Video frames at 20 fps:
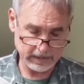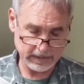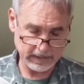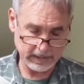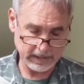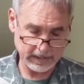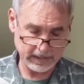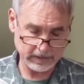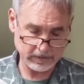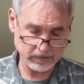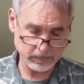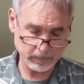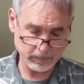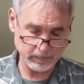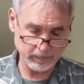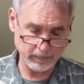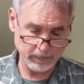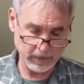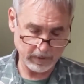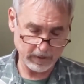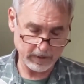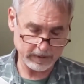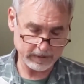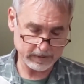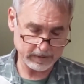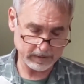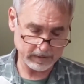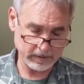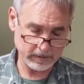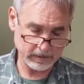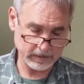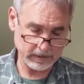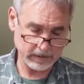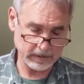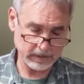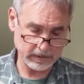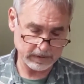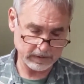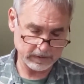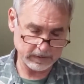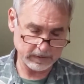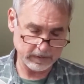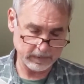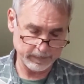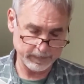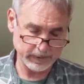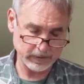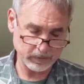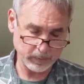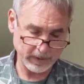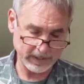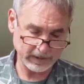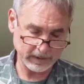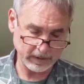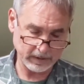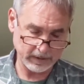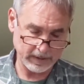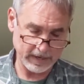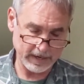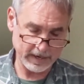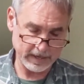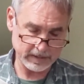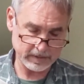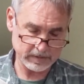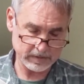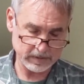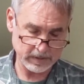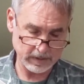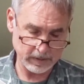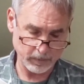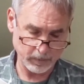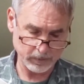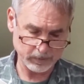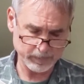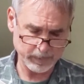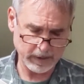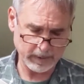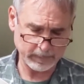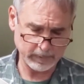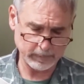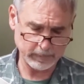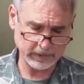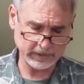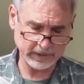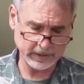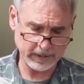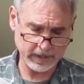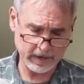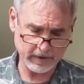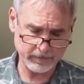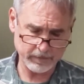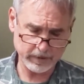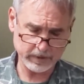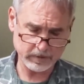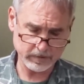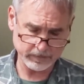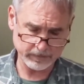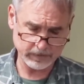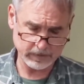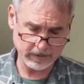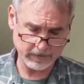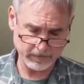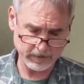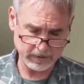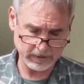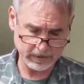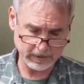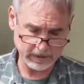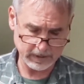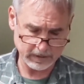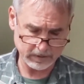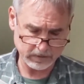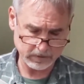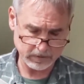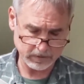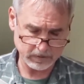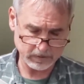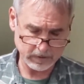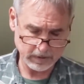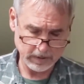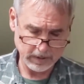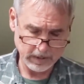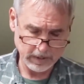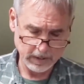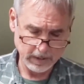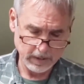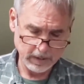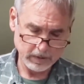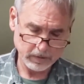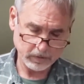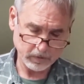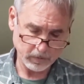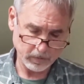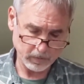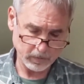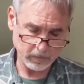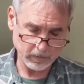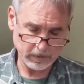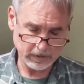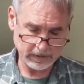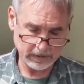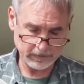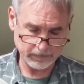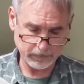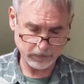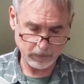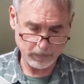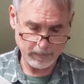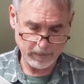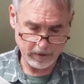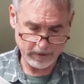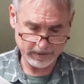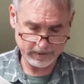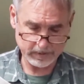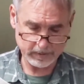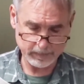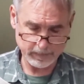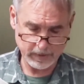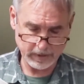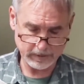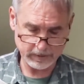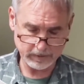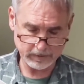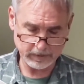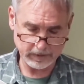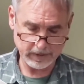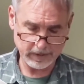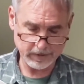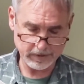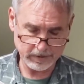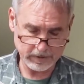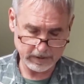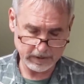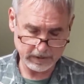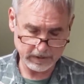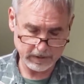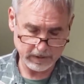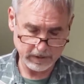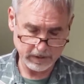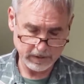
as marked that between the lines, there was probably an average of 7 inches. So if you marked moderately thick,